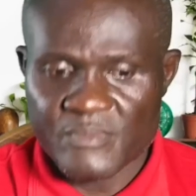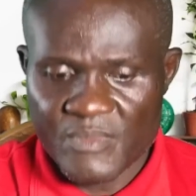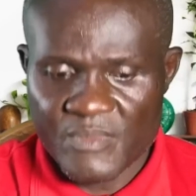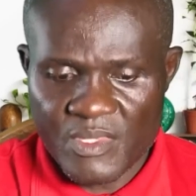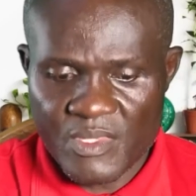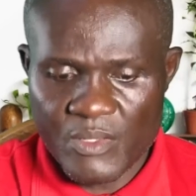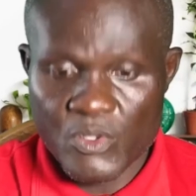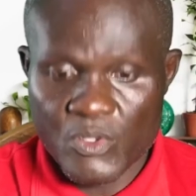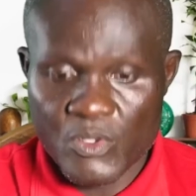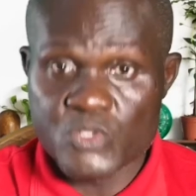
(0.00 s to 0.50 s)

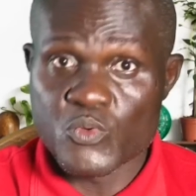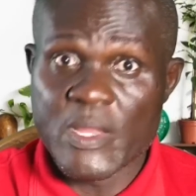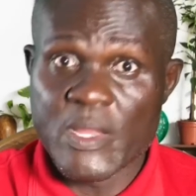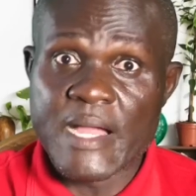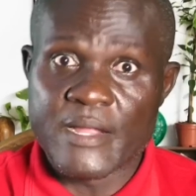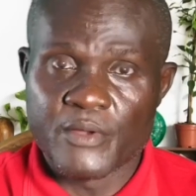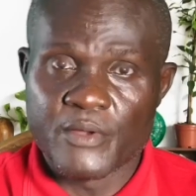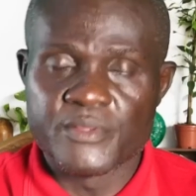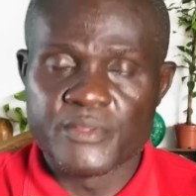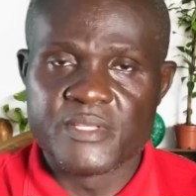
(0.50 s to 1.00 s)
was where I
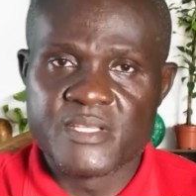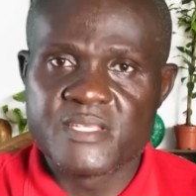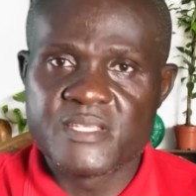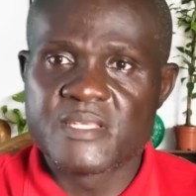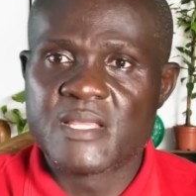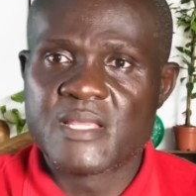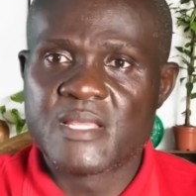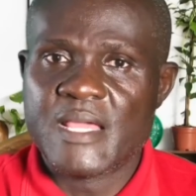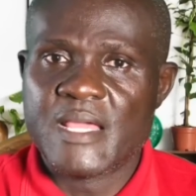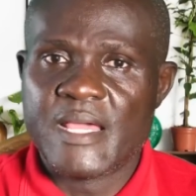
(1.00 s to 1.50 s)
got this.
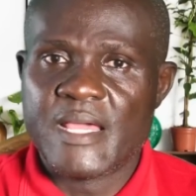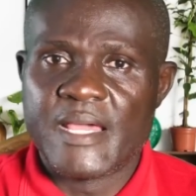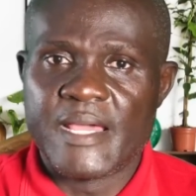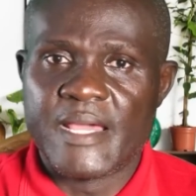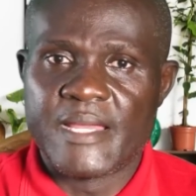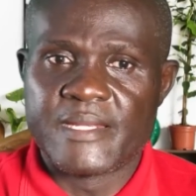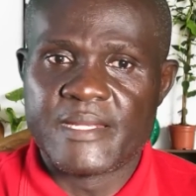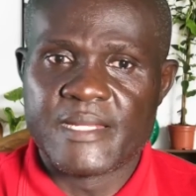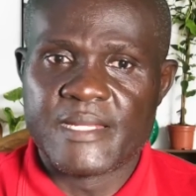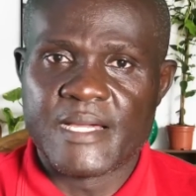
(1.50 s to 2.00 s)

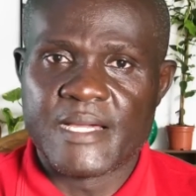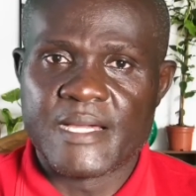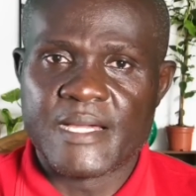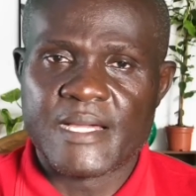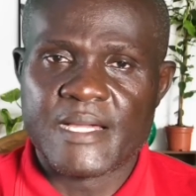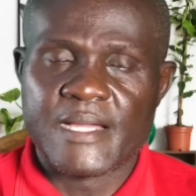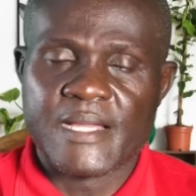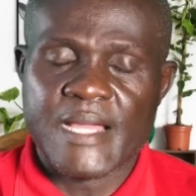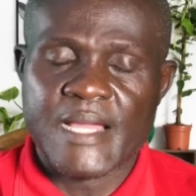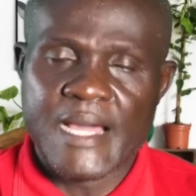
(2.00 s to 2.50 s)
And I
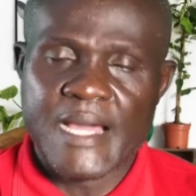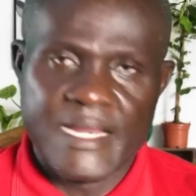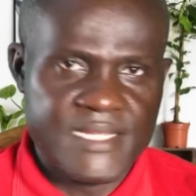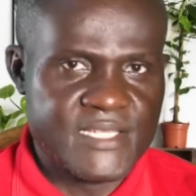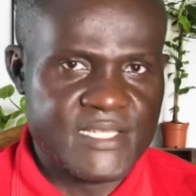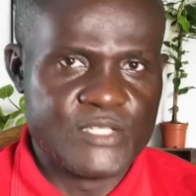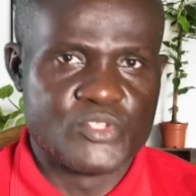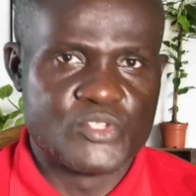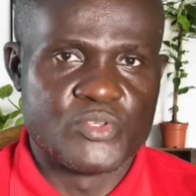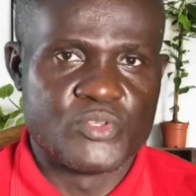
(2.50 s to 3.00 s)

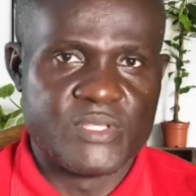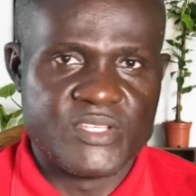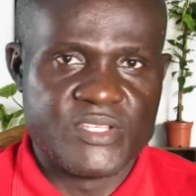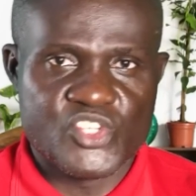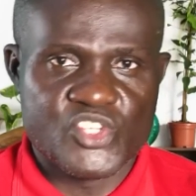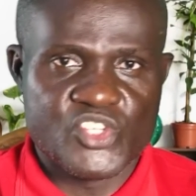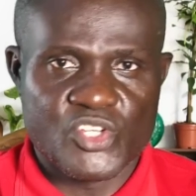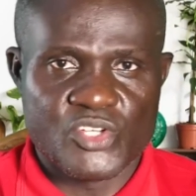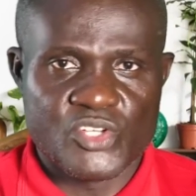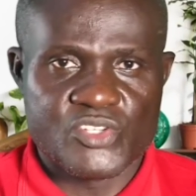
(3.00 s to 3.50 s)
listened to this
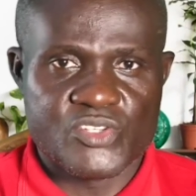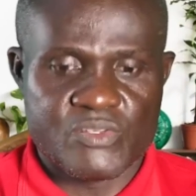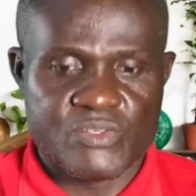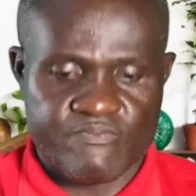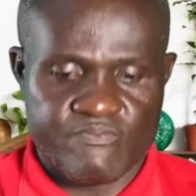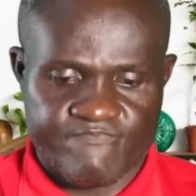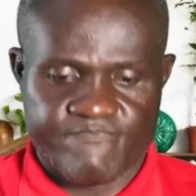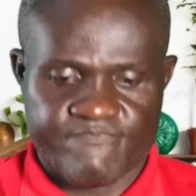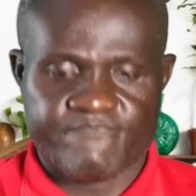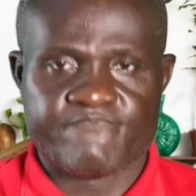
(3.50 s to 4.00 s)
short
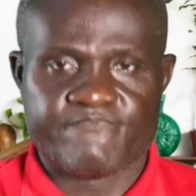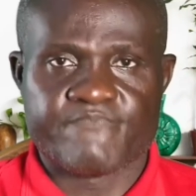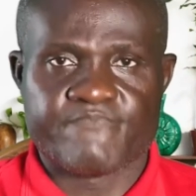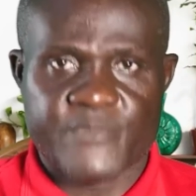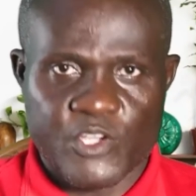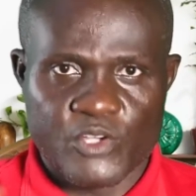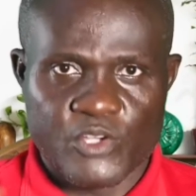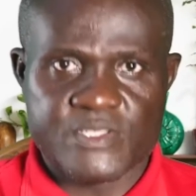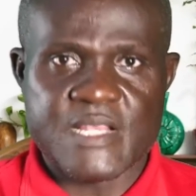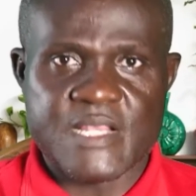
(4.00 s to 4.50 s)

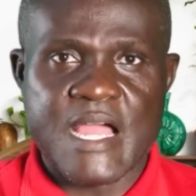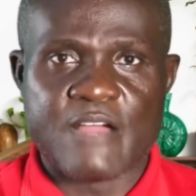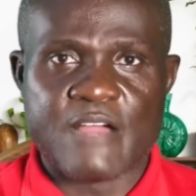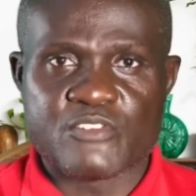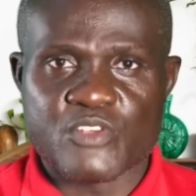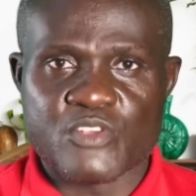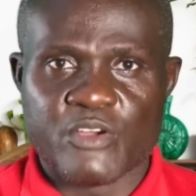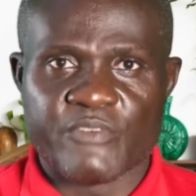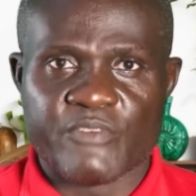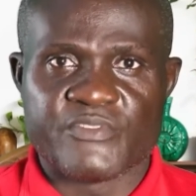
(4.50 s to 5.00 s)
cut out
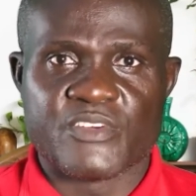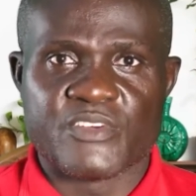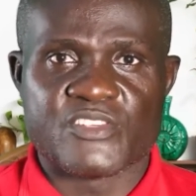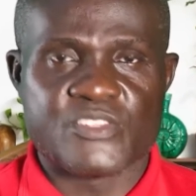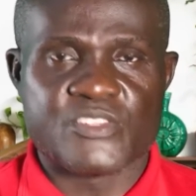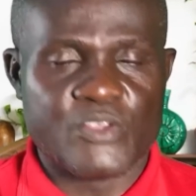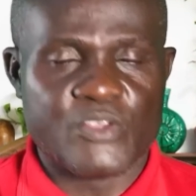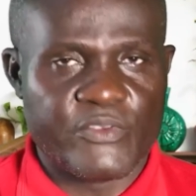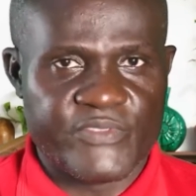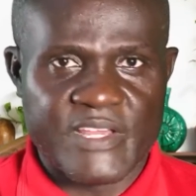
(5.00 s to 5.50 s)
of those
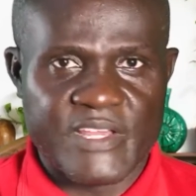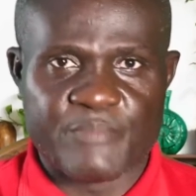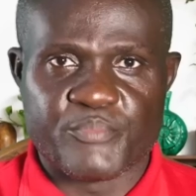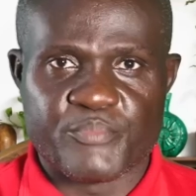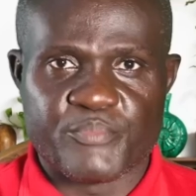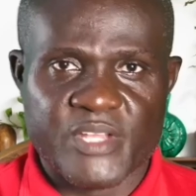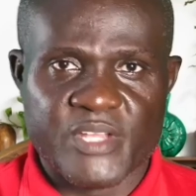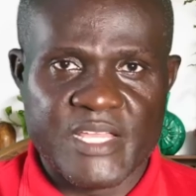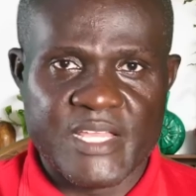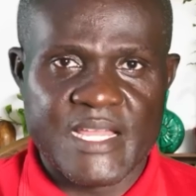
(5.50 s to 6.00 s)
of that
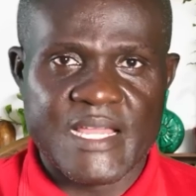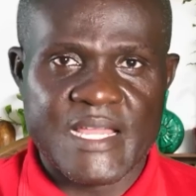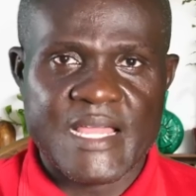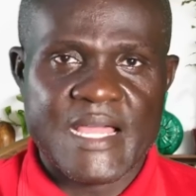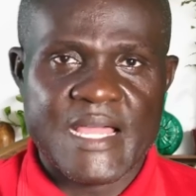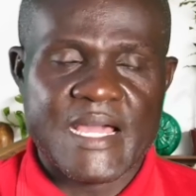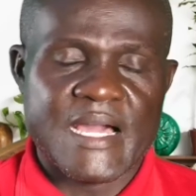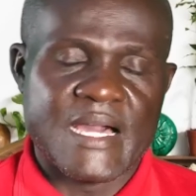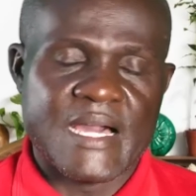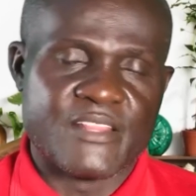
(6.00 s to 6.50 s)
prayer
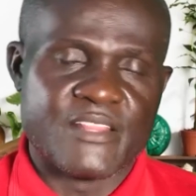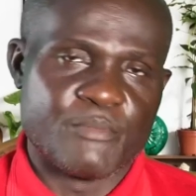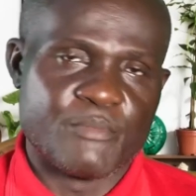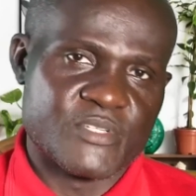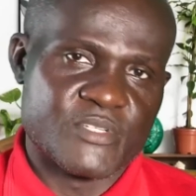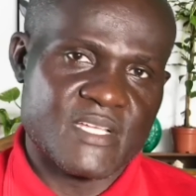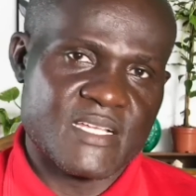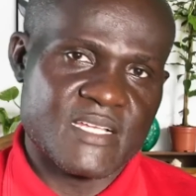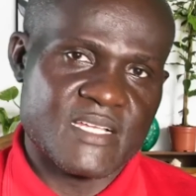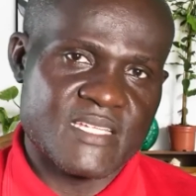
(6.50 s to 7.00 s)
at the
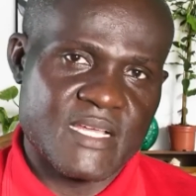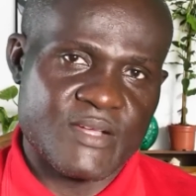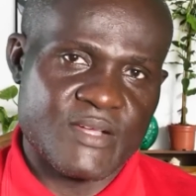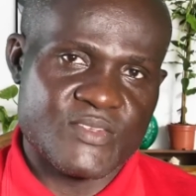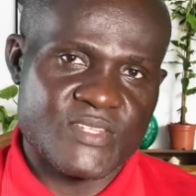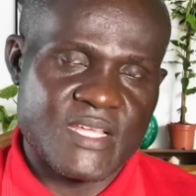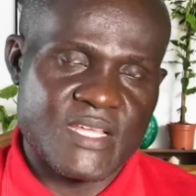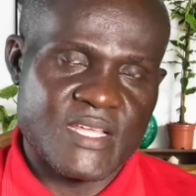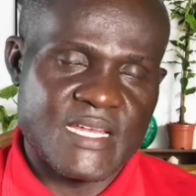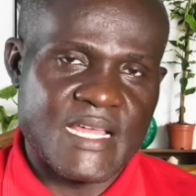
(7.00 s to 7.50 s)
Potter's house,
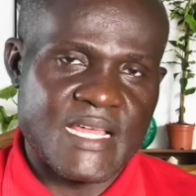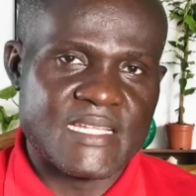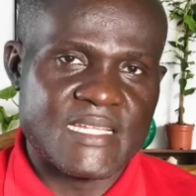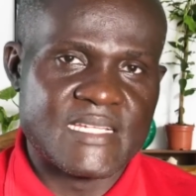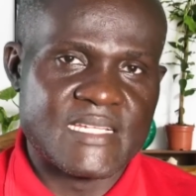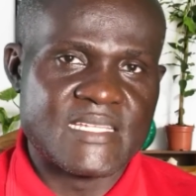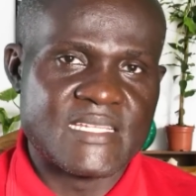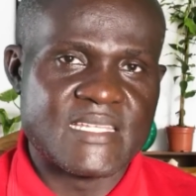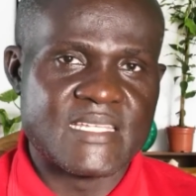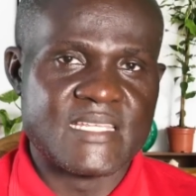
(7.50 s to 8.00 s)
and I didn't
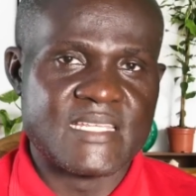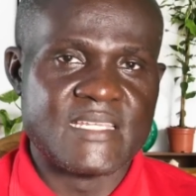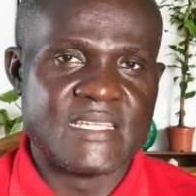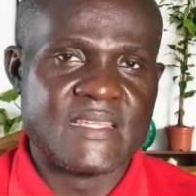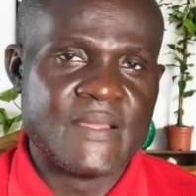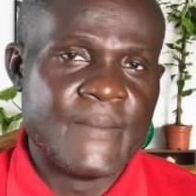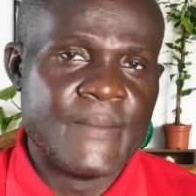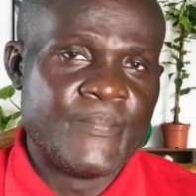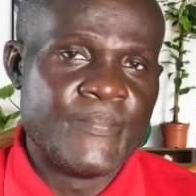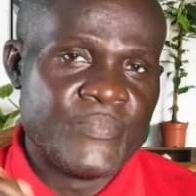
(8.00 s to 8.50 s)
see
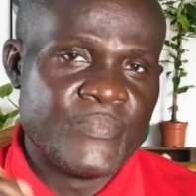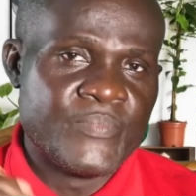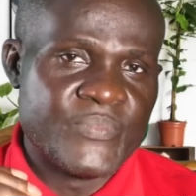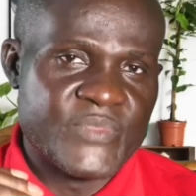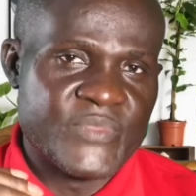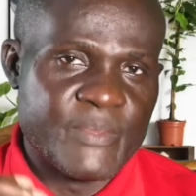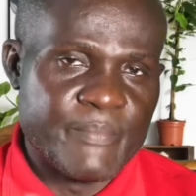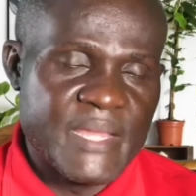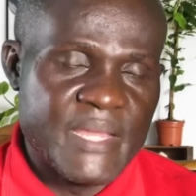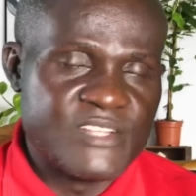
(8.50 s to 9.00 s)
the
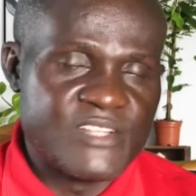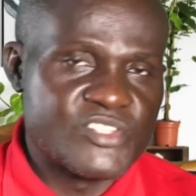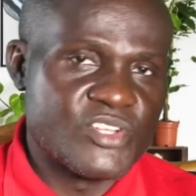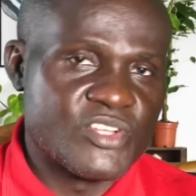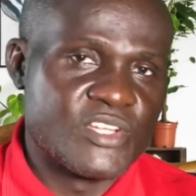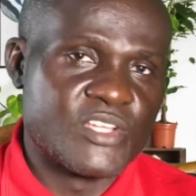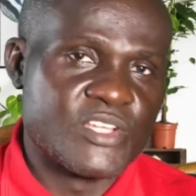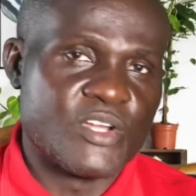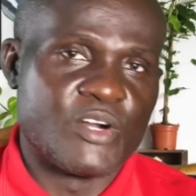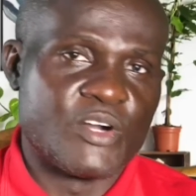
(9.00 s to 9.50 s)

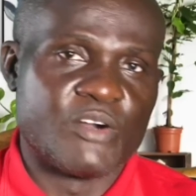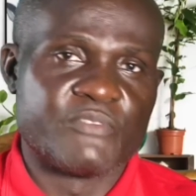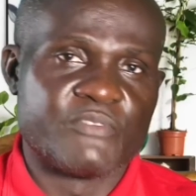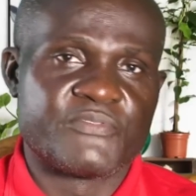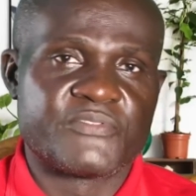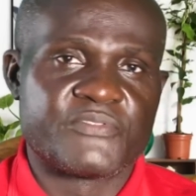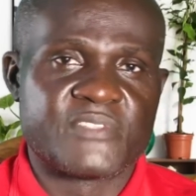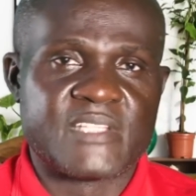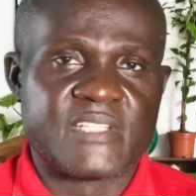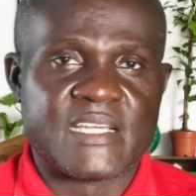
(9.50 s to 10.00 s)
mentioning of
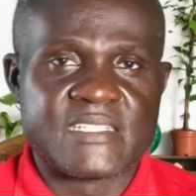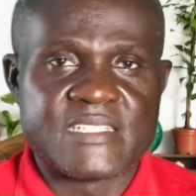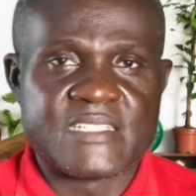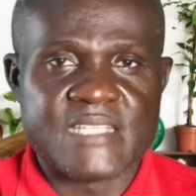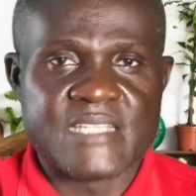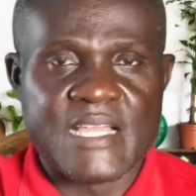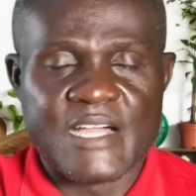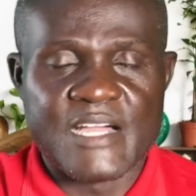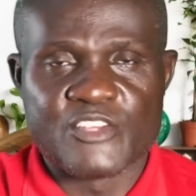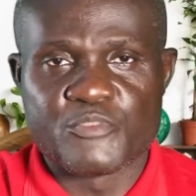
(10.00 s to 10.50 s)
that
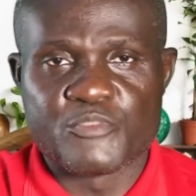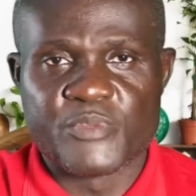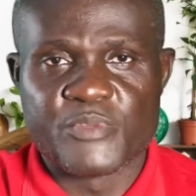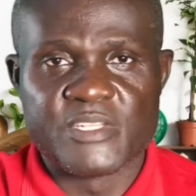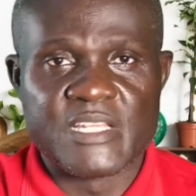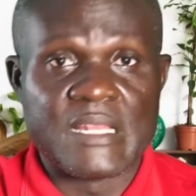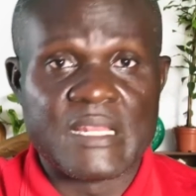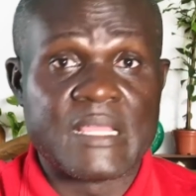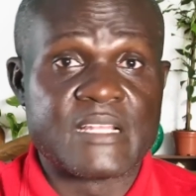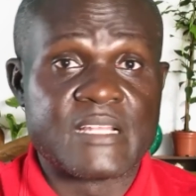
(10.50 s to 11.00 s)
house being
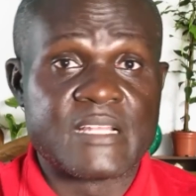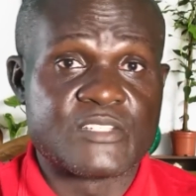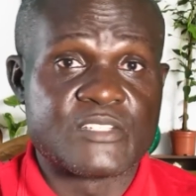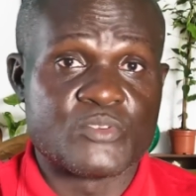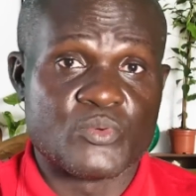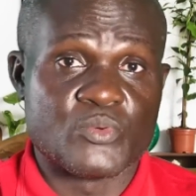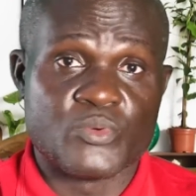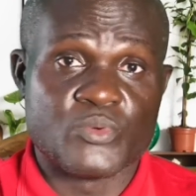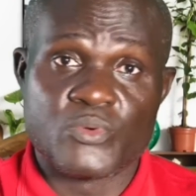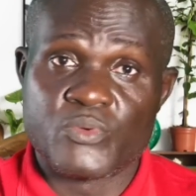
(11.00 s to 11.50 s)
dedicated
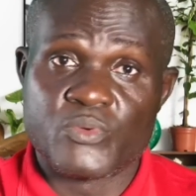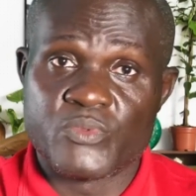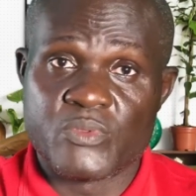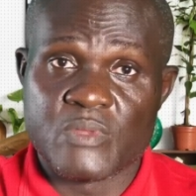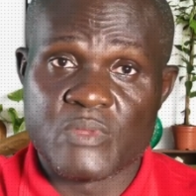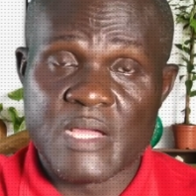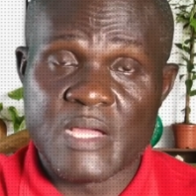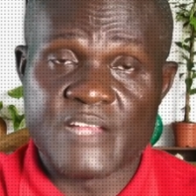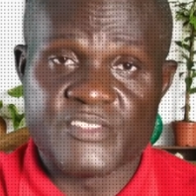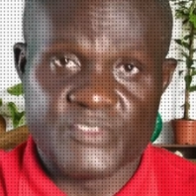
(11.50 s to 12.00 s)
to
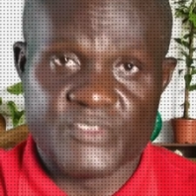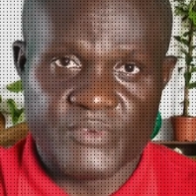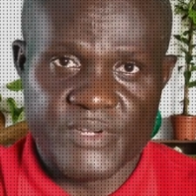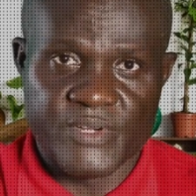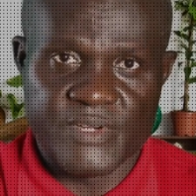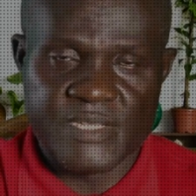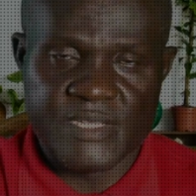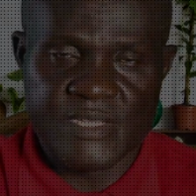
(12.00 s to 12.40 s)
ASHTOROTH.